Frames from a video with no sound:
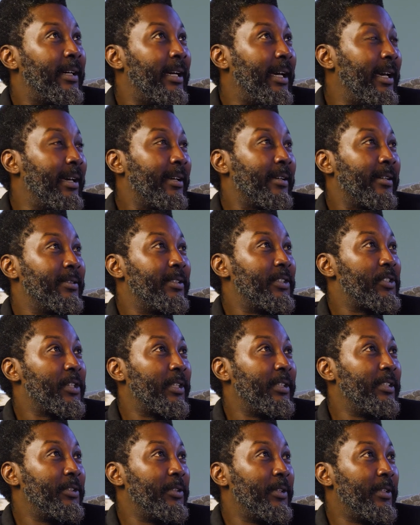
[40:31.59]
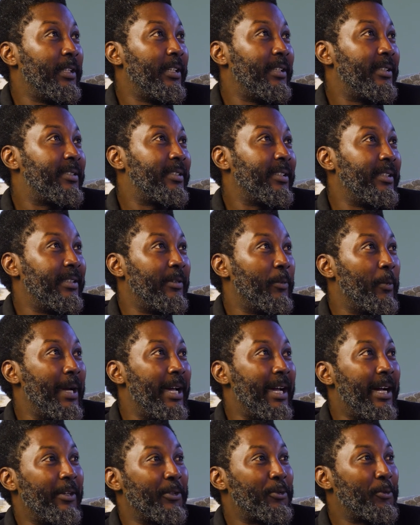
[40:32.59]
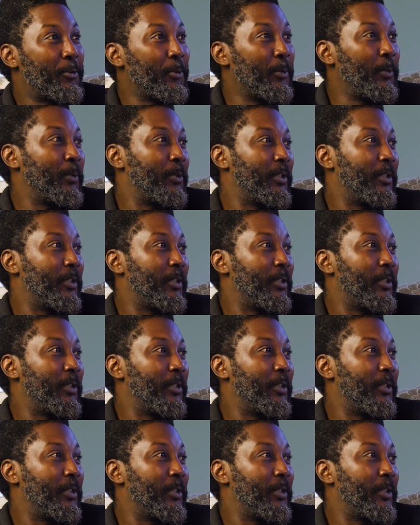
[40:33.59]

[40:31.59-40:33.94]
air conditioning units in the warehouse 2